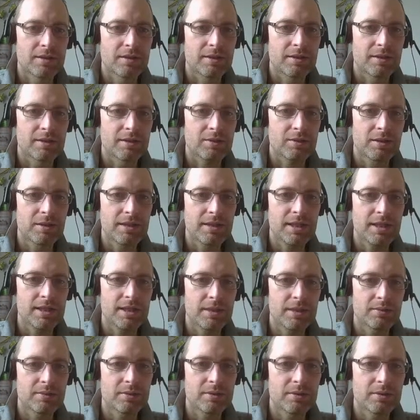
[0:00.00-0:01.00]
Oh yeah,
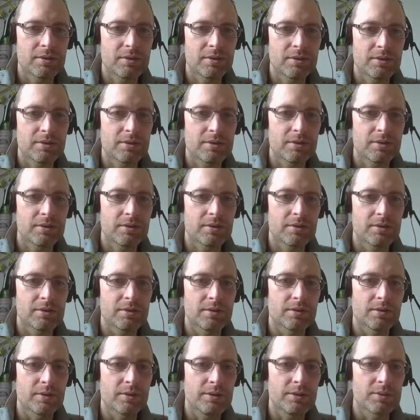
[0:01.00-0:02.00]
that one.
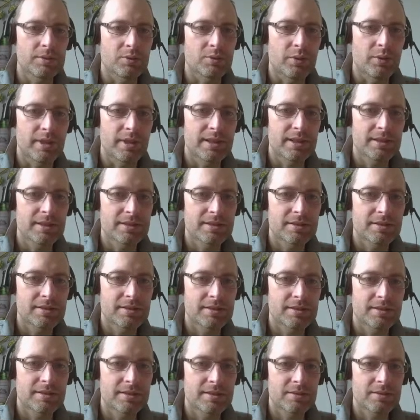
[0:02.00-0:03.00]
Oh, that was weird.
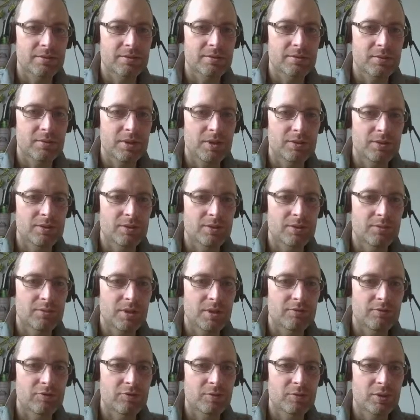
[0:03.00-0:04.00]
So one
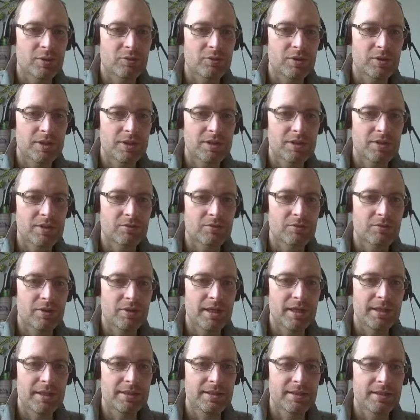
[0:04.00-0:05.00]
went from green to
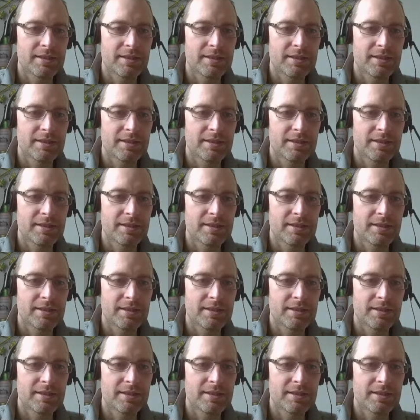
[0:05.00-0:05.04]
red.